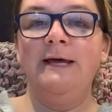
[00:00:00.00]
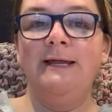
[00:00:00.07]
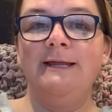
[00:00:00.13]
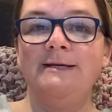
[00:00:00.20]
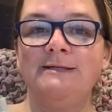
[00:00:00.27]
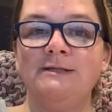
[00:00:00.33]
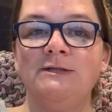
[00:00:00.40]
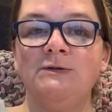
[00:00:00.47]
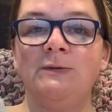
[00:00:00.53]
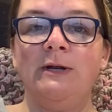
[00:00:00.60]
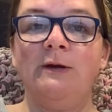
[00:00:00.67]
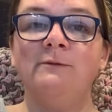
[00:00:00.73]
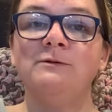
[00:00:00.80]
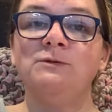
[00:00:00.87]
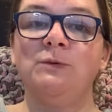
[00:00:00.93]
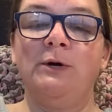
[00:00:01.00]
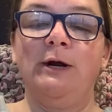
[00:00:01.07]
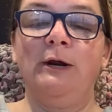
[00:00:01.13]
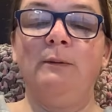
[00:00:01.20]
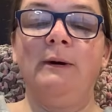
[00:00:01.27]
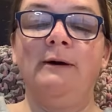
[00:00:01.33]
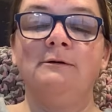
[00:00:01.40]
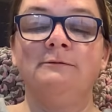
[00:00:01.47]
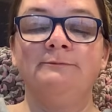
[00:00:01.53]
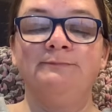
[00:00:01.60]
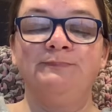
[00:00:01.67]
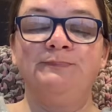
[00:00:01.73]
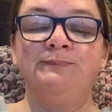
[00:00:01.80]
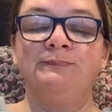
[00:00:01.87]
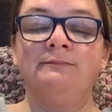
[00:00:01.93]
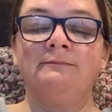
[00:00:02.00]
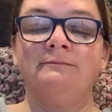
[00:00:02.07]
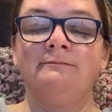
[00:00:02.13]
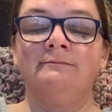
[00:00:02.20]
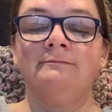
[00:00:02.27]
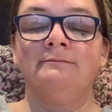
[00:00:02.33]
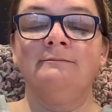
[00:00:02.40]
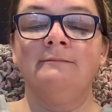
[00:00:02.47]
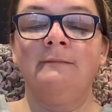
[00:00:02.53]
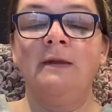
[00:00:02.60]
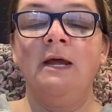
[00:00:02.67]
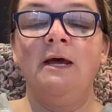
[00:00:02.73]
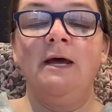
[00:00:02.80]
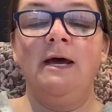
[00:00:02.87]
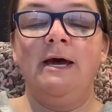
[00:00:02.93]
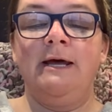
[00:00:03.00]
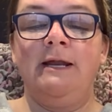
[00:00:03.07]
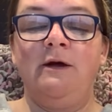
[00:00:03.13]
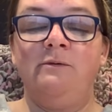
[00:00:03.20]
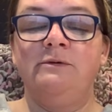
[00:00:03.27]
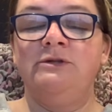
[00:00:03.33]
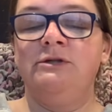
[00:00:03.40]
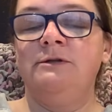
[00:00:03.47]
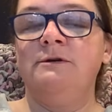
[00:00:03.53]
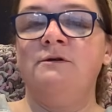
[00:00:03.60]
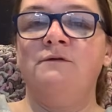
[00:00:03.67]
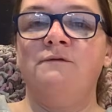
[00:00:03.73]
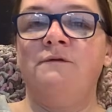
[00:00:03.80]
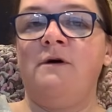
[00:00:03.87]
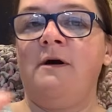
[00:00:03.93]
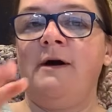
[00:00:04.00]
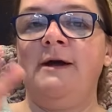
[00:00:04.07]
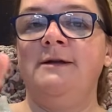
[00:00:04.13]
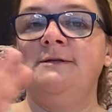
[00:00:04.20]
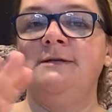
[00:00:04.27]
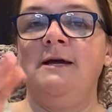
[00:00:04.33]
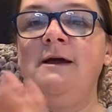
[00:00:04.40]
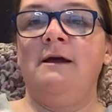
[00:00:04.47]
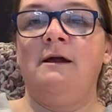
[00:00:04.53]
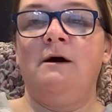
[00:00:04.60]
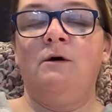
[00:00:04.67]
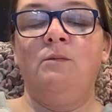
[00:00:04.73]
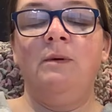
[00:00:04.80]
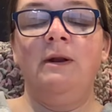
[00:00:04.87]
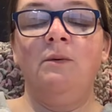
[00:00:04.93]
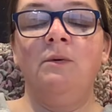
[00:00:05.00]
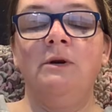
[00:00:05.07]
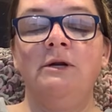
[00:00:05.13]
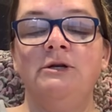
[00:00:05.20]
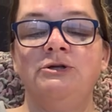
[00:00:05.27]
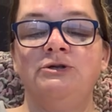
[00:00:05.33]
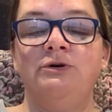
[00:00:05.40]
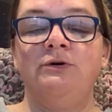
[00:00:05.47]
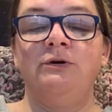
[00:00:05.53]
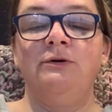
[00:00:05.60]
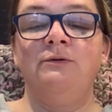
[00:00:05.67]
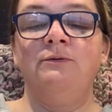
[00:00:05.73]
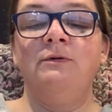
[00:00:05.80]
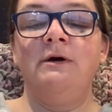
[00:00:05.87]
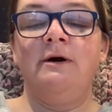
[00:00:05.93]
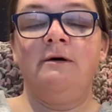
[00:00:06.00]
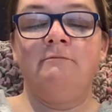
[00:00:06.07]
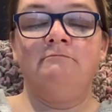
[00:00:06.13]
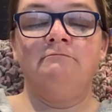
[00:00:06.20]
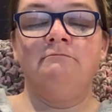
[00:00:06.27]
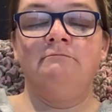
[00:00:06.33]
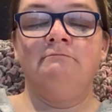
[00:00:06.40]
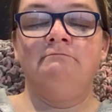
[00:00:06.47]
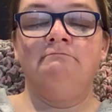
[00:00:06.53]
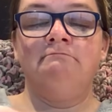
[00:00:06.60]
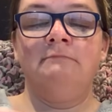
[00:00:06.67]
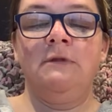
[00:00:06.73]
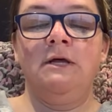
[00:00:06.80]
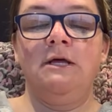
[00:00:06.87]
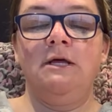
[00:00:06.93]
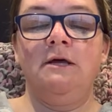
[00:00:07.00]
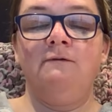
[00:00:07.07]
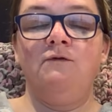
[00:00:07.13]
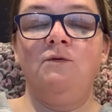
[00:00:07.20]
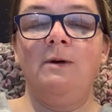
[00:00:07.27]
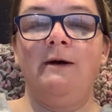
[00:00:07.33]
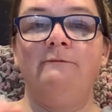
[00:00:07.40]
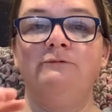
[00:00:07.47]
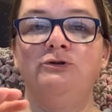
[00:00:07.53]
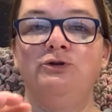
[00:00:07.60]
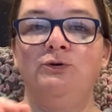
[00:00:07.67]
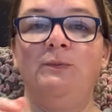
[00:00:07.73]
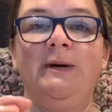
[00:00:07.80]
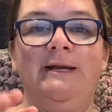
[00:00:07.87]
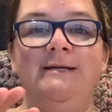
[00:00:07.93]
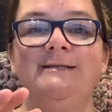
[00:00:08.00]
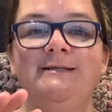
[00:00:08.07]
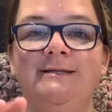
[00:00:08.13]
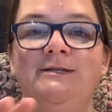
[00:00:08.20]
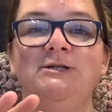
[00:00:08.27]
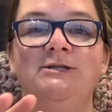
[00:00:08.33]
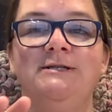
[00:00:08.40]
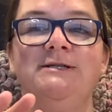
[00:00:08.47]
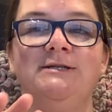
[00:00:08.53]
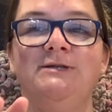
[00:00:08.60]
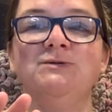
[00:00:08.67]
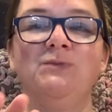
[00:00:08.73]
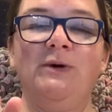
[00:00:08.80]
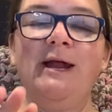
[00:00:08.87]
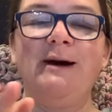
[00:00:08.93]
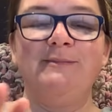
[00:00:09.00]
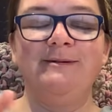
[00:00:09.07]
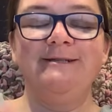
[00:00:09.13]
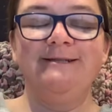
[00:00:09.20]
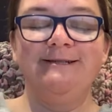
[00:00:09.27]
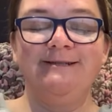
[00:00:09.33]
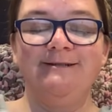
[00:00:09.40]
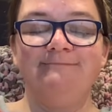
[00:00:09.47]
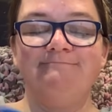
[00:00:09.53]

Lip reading: This is what I was worried about. And I was just going to frog it and take it out, but I wanted to show you that if you have too many stitches, this is what happens.